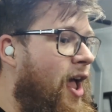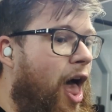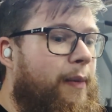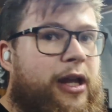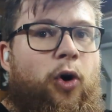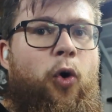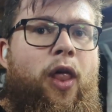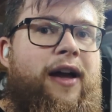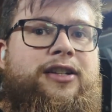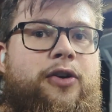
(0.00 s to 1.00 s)
I mean, all
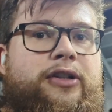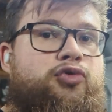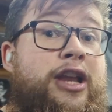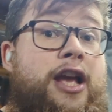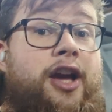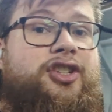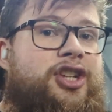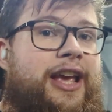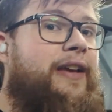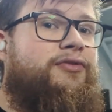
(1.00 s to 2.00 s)
I do is
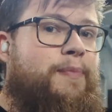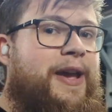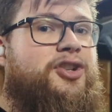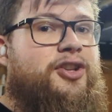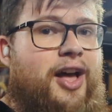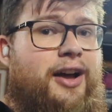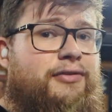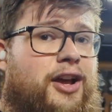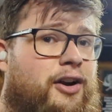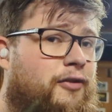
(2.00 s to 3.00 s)
regurgitate information that I've
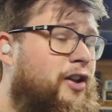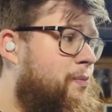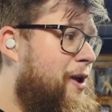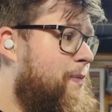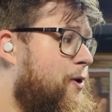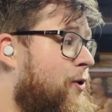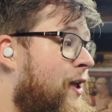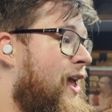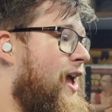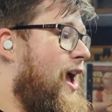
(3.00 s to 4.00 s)
learned off other people
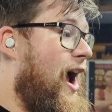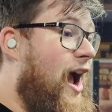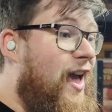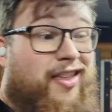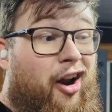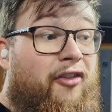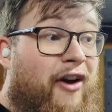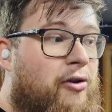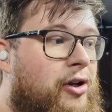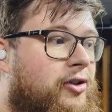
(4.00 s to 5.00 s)
that I
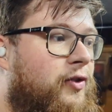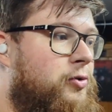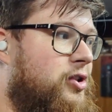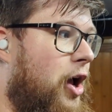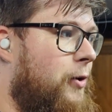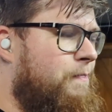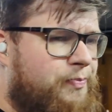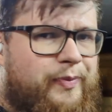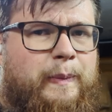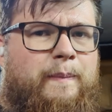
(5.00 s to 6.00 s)
found useful. So
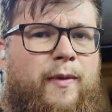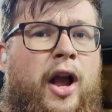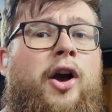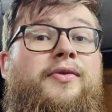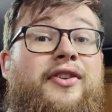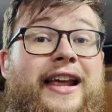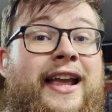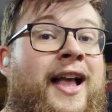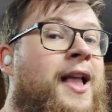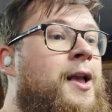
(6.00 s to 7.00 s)
hopefully
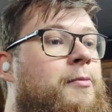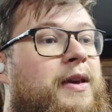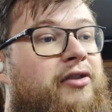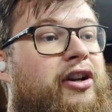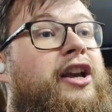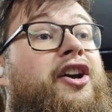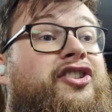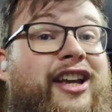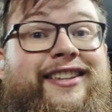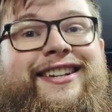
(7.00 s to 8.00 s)
me
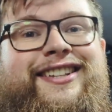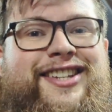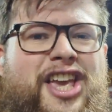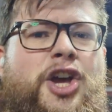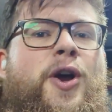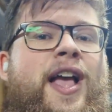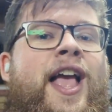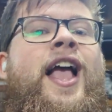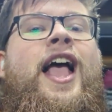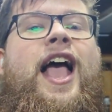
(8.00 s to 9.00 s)
regurgitating it to you
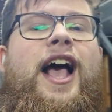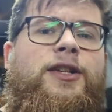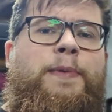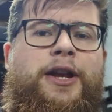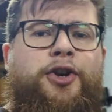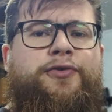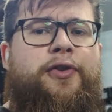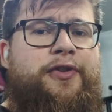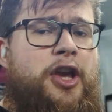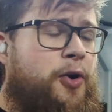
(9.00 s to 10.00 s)
has been useful
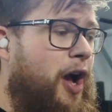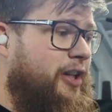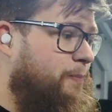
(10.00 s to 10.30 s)
for you guys.